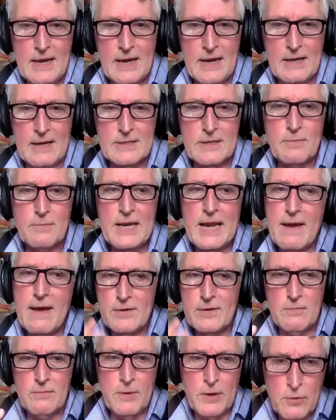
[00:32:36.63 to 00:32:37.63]
So
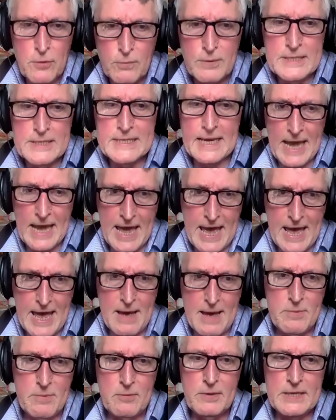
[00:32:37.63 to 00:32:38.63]
we always
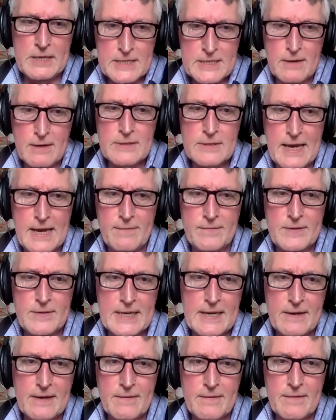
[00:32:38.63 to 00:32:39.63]
care, but we don't have to
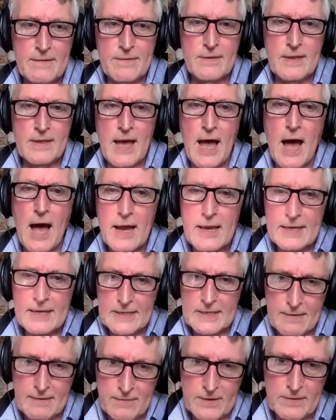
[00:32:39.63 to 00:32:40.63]
give the
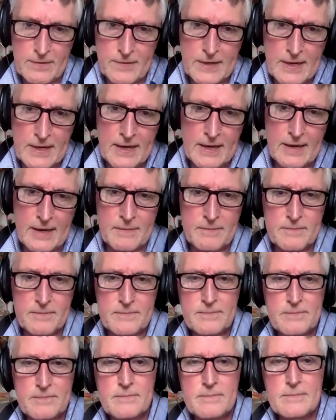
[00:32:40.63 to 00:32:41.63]
highest level of care.
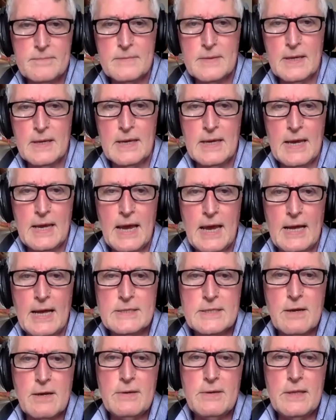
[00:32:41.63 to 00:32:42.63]
And
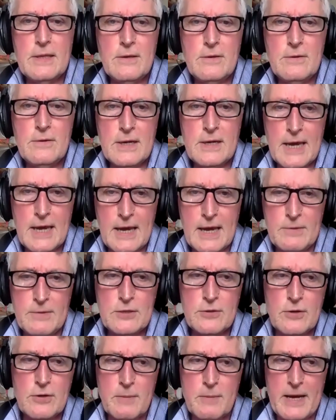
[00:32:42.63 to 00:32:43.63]
so in the UK, we
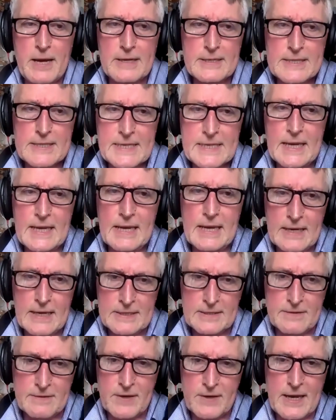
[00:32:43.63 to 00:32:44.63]
talk about
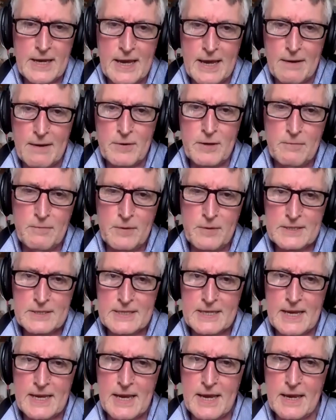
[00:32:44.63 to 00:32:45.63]
ceilings of care. We
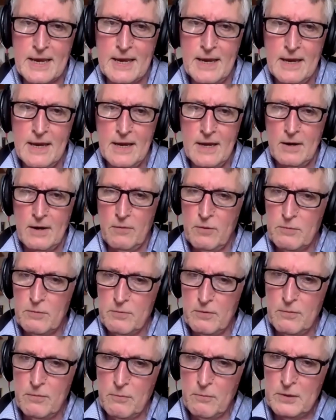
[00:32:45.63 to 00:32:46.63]
say,
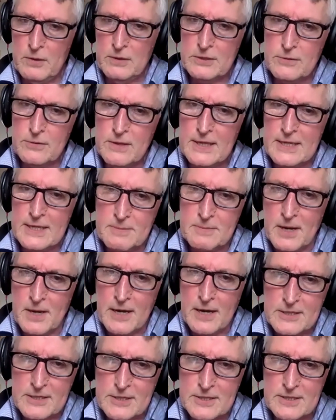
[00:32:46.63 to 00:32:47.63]
we'll do this
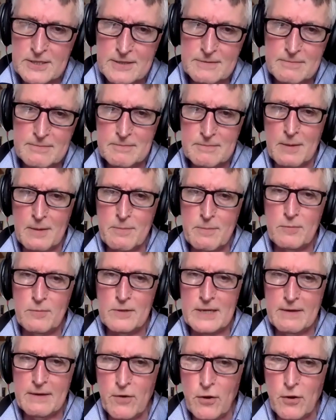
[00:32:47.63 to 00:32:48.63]
much. Maybe we'll
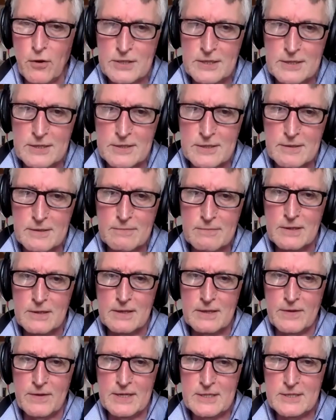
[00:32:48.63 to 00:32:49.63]
give oxygen, we'll
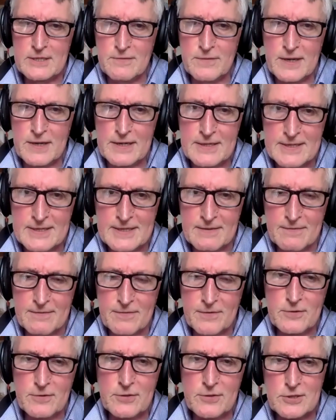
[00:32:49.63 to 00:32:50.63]
give an intravenous
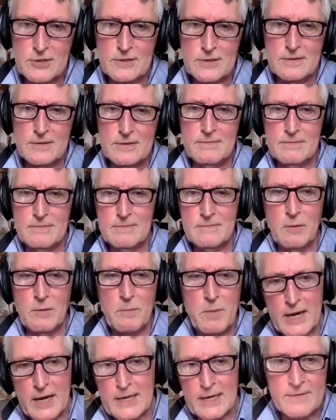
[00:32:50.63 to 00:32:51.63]
infusion, we
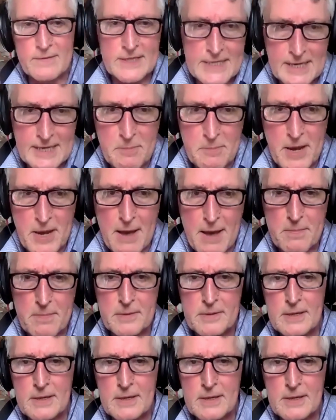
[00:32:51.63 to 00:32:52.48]
might give CPAP,